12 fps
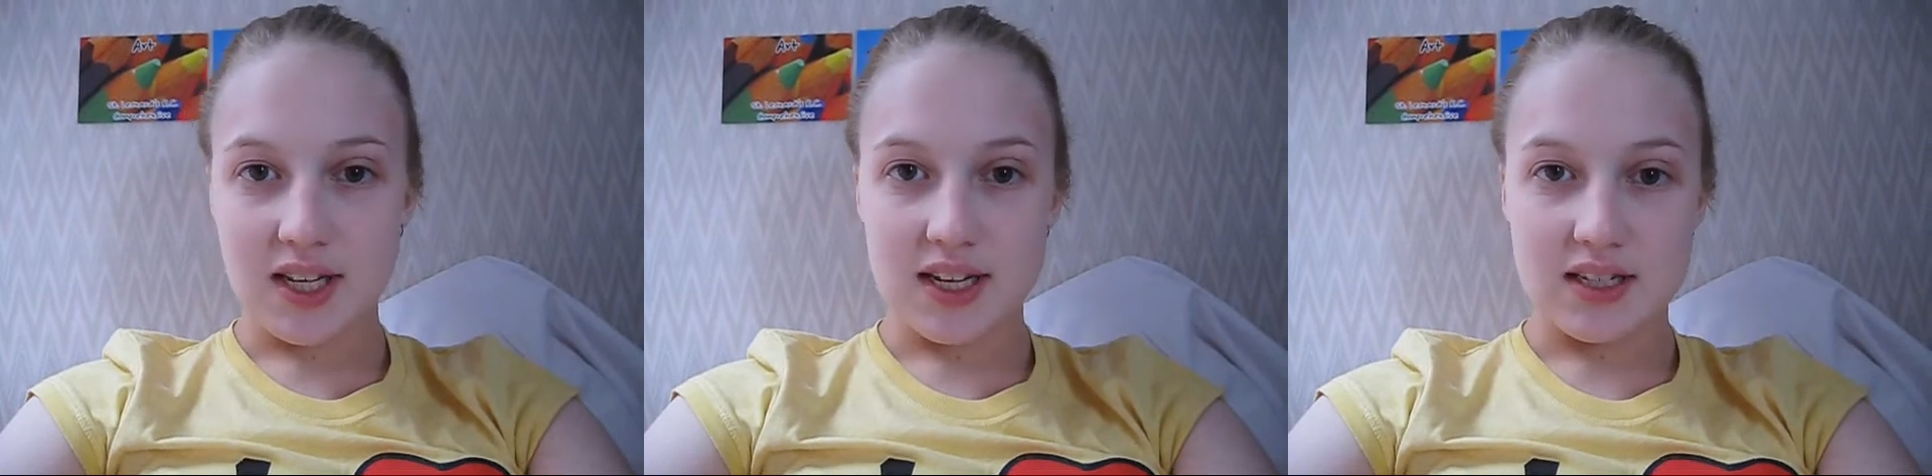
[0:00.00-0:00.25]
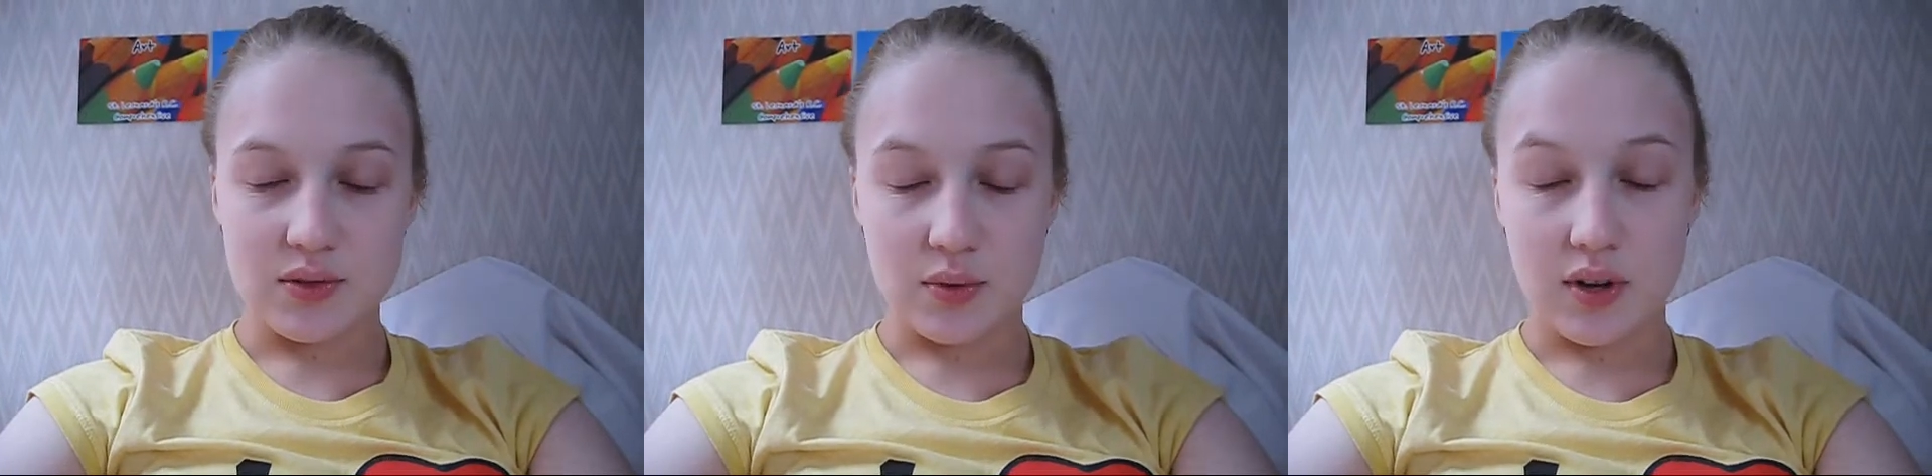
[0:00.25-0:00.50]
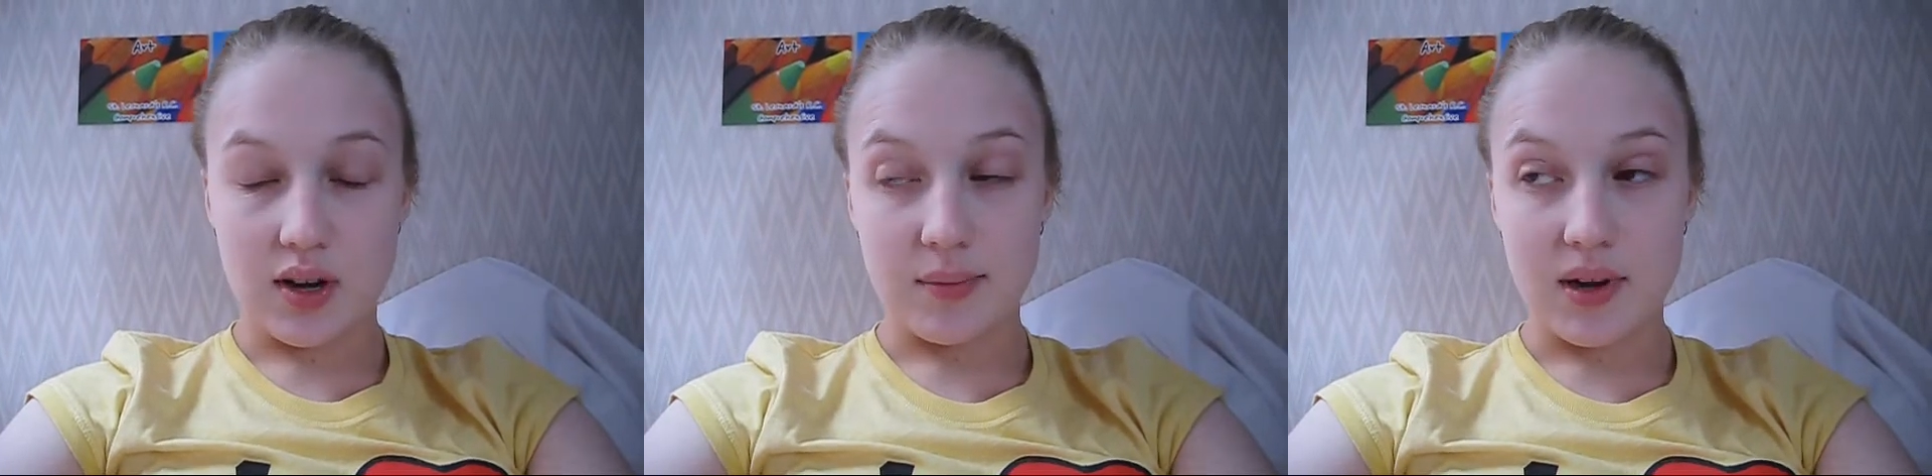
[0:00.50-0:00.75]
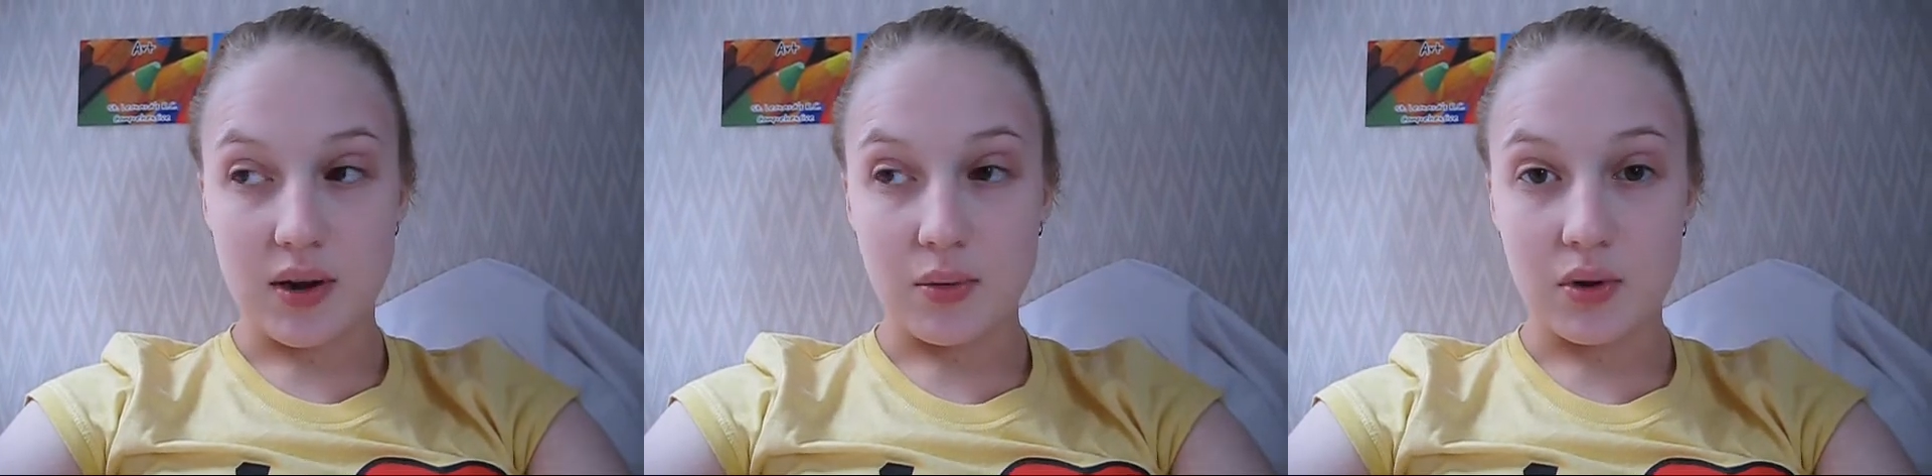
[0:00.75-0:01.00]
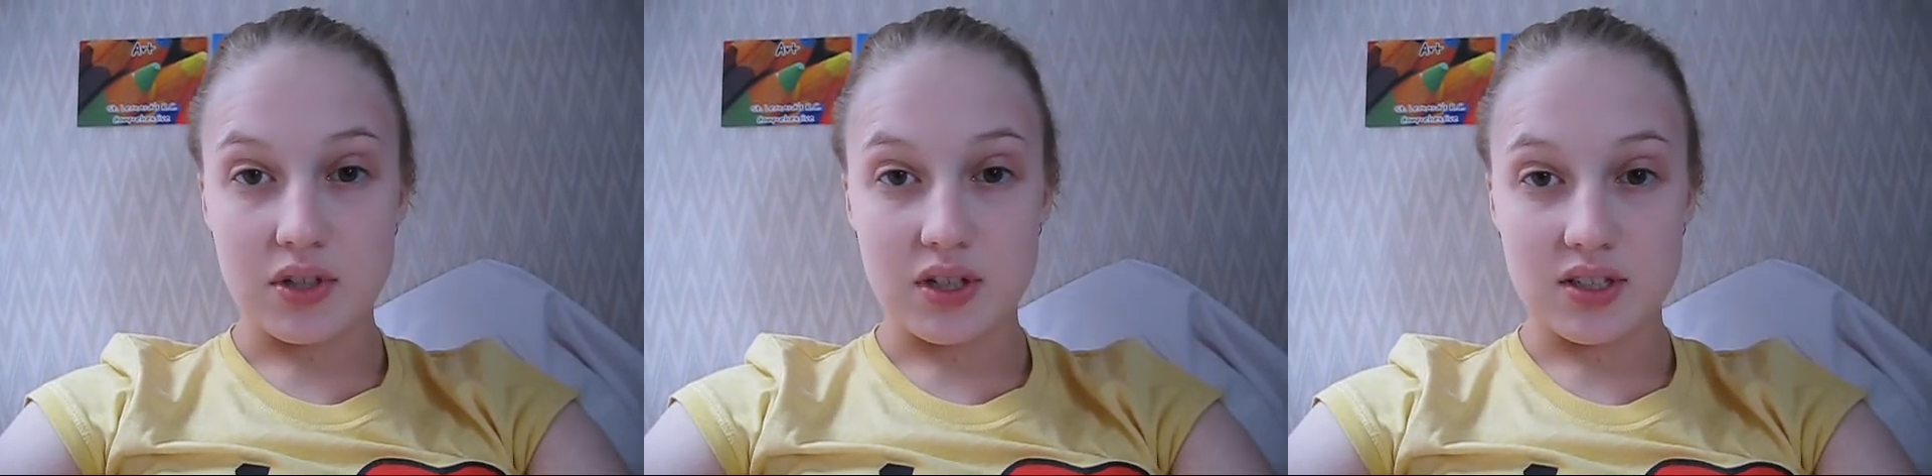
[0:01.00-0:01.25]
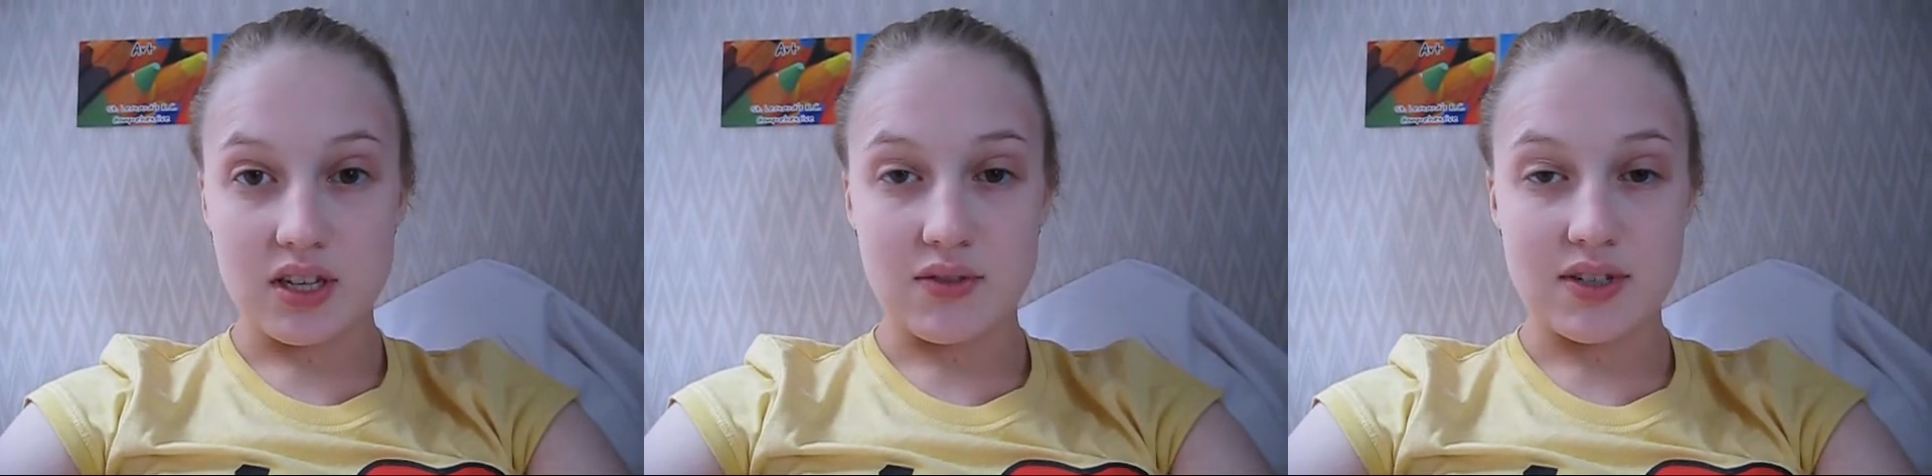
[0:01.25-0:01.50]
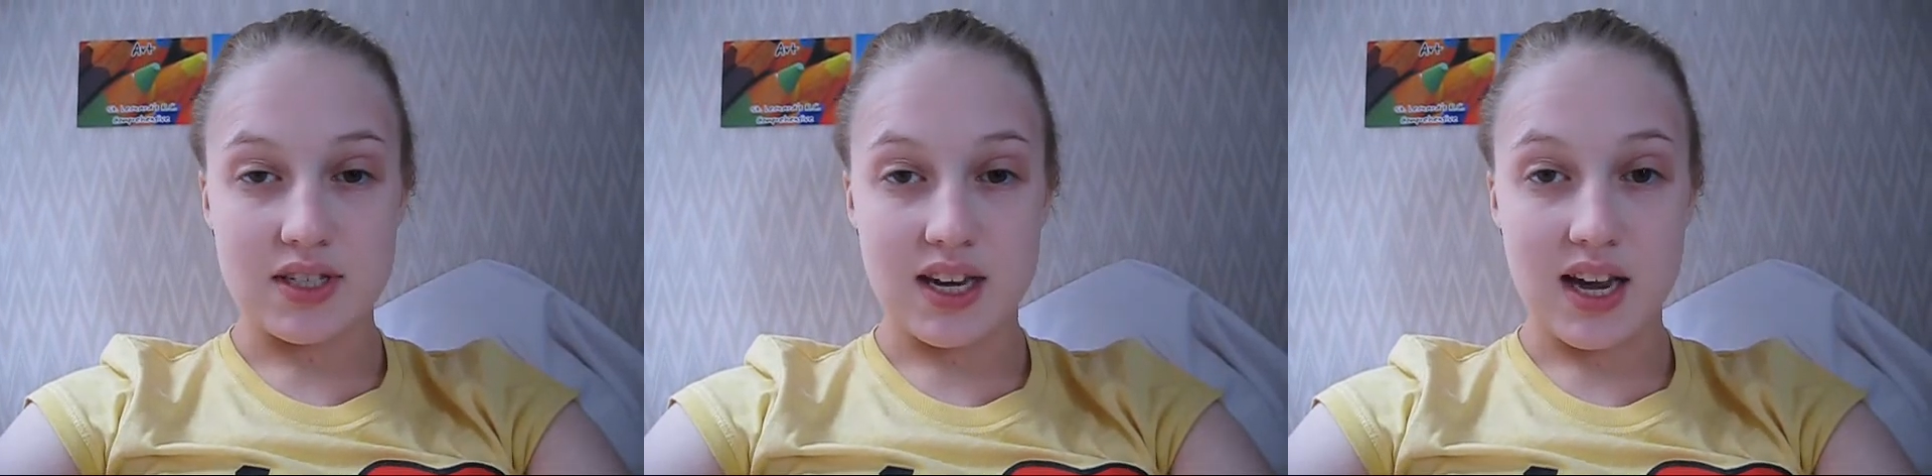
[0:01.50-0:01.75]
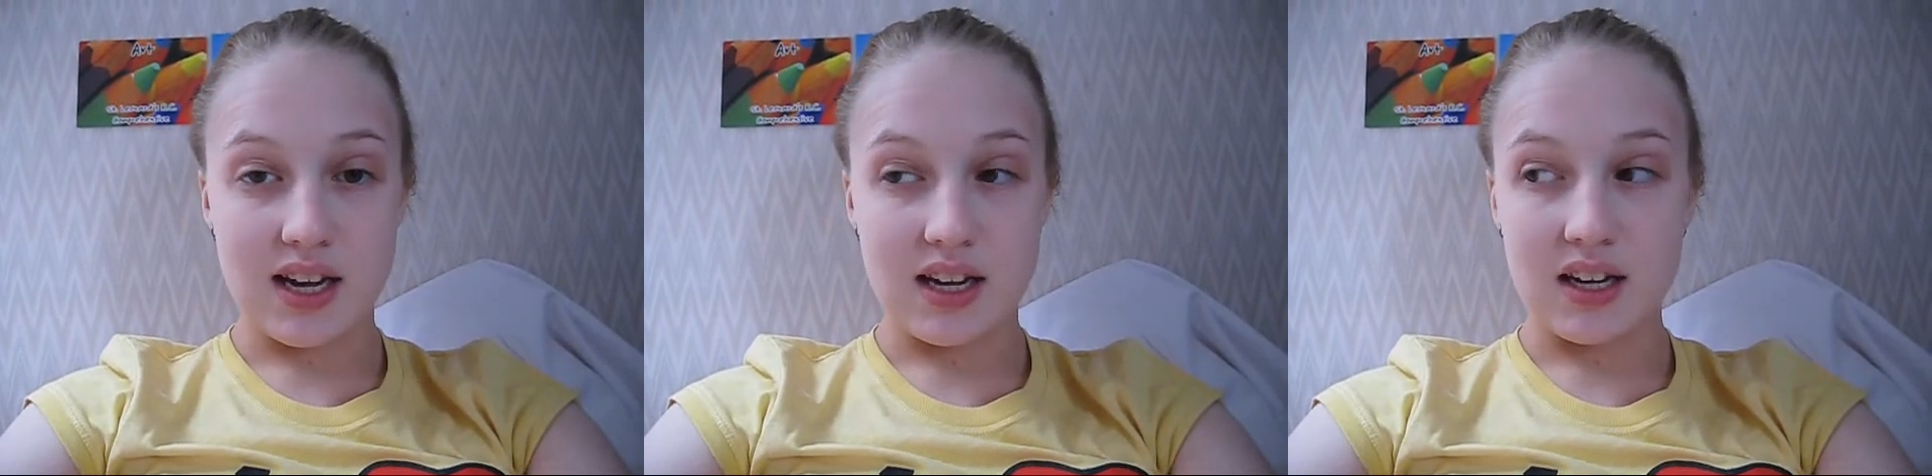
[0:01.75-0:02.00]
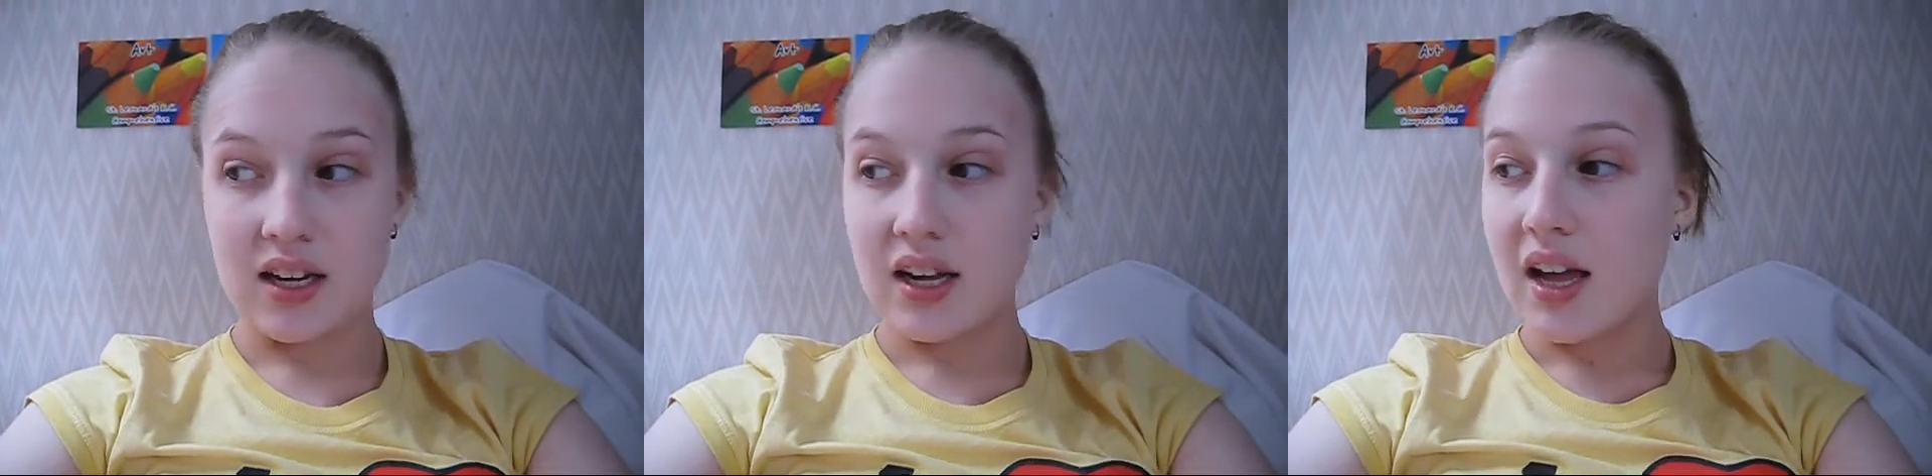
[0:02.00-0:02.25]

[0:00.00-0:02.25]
latest one and I'm now watching series 9